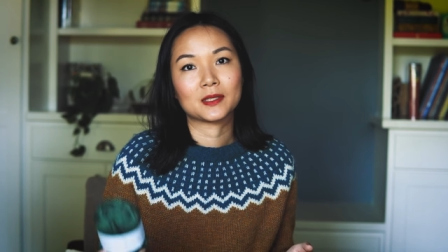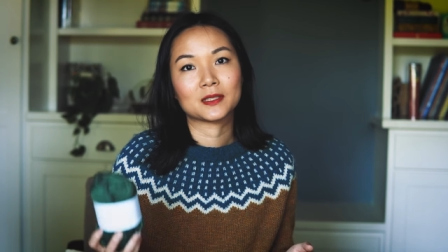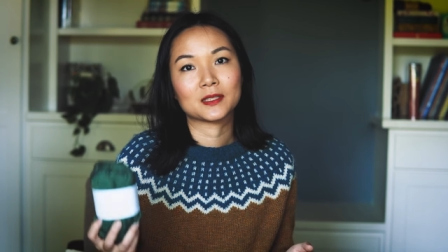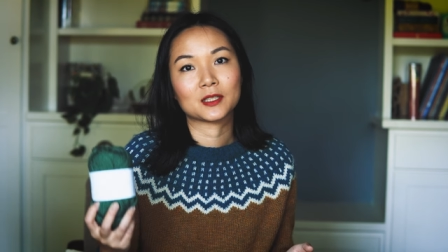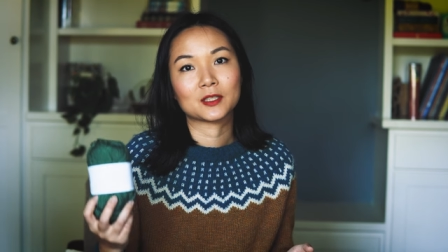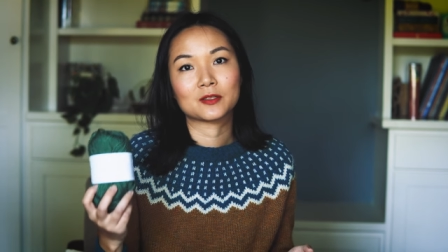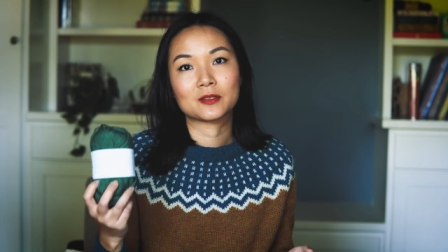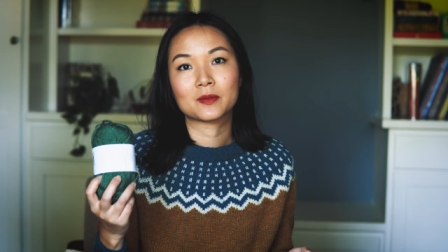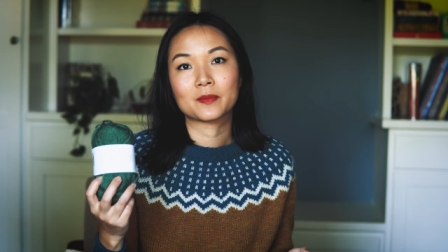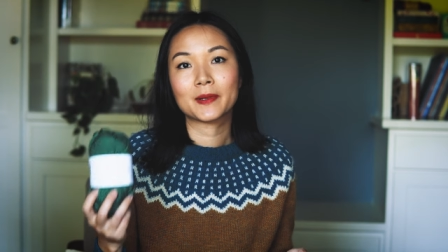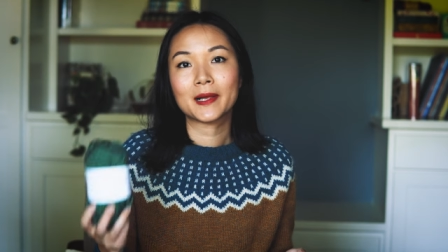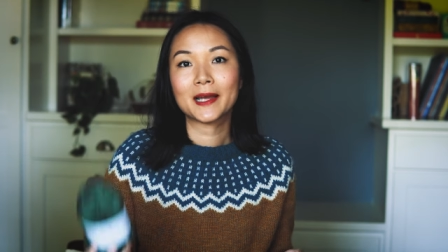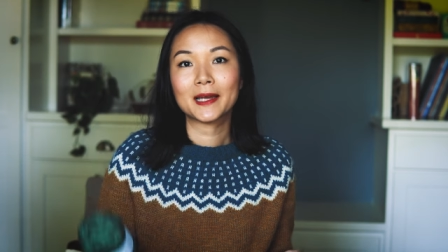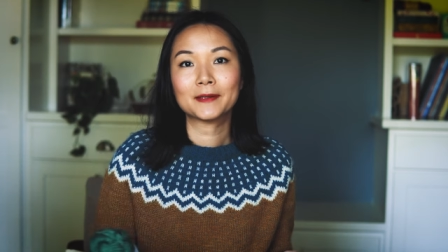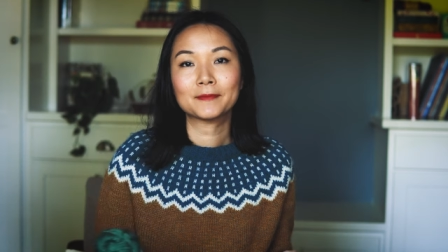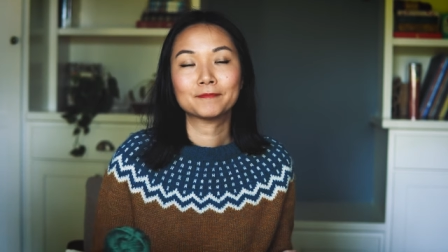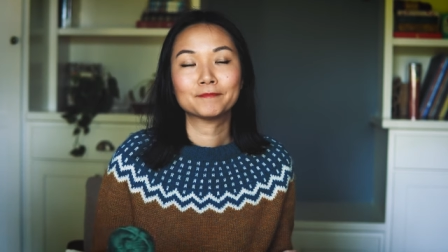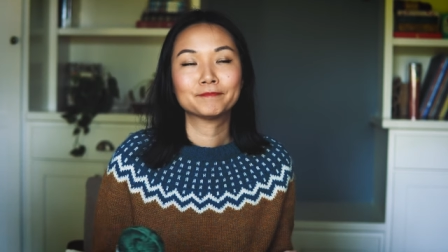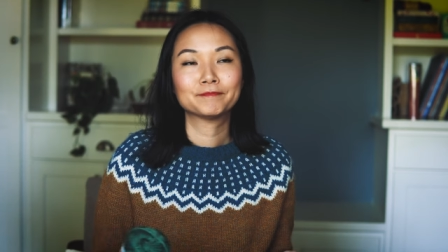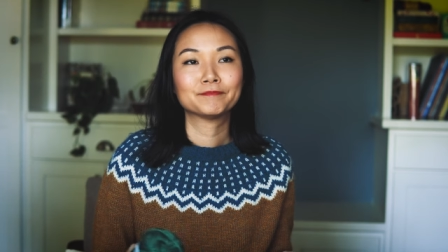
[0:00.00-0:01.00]
to stick to the
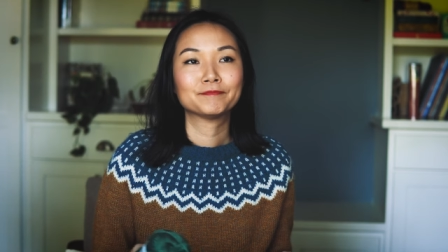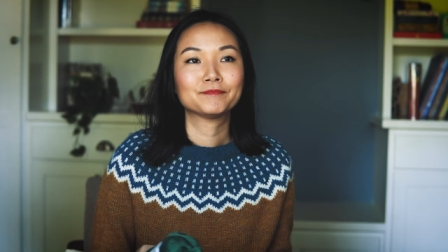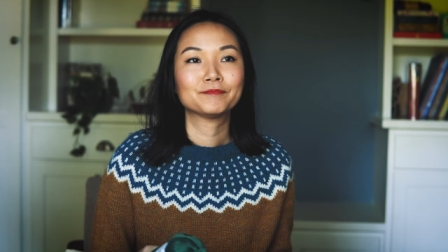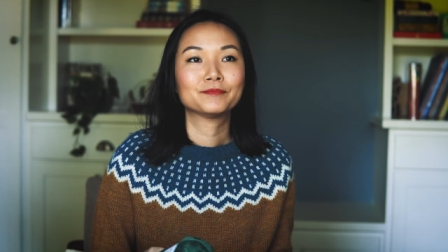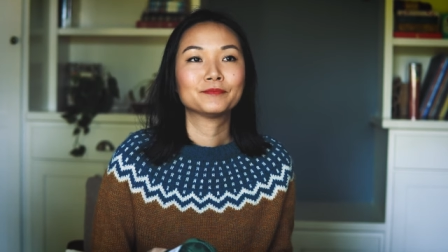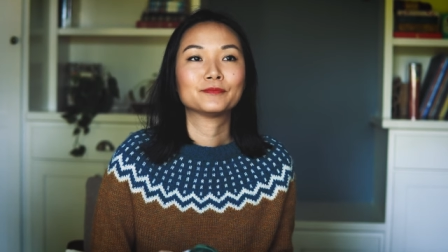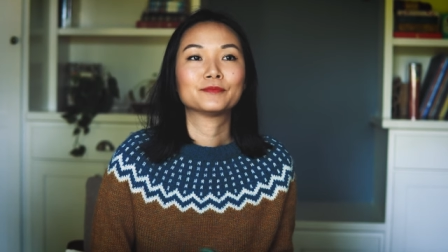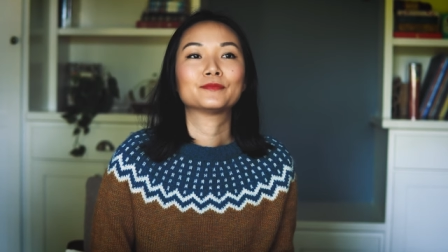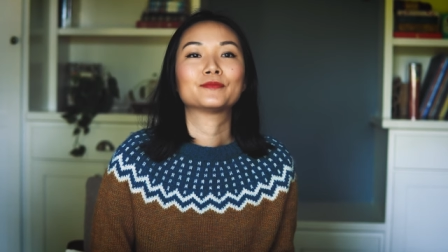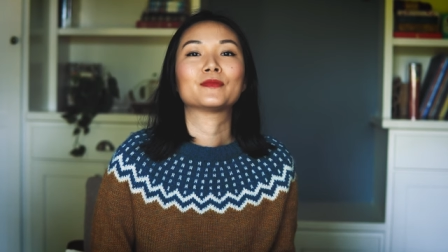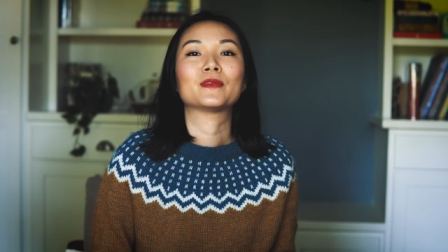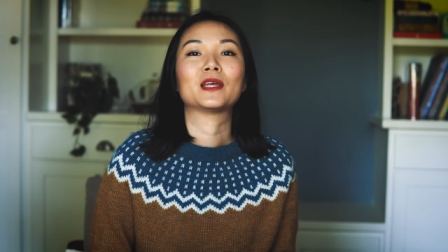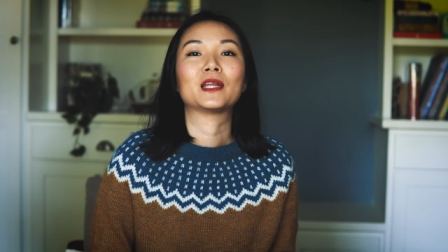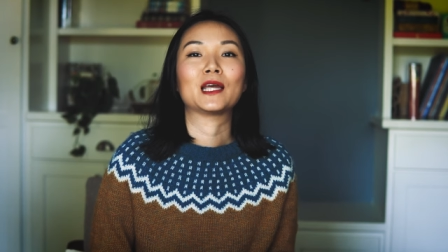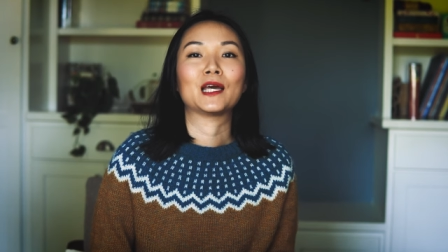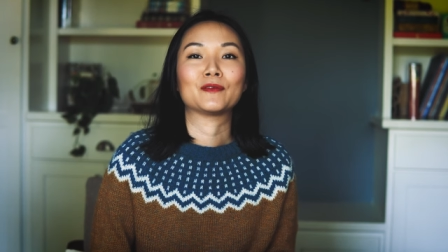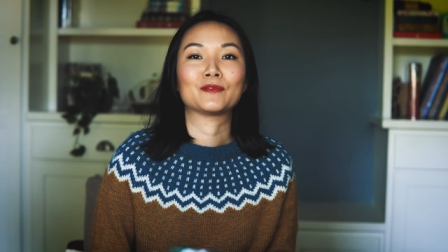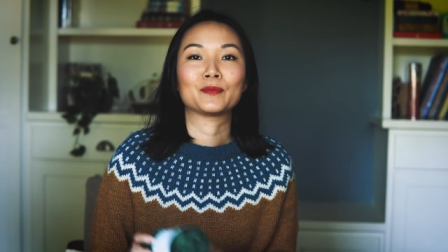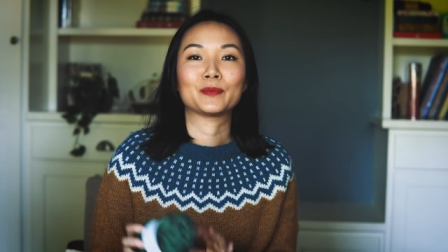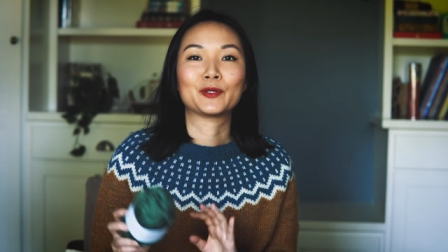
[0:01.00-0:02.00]
plan and I
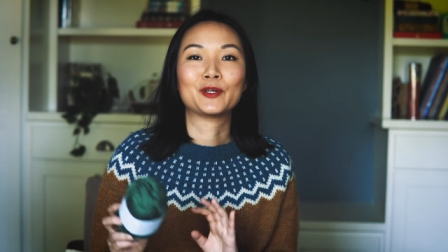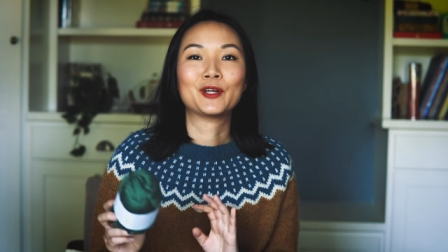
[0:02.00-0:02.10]
have to be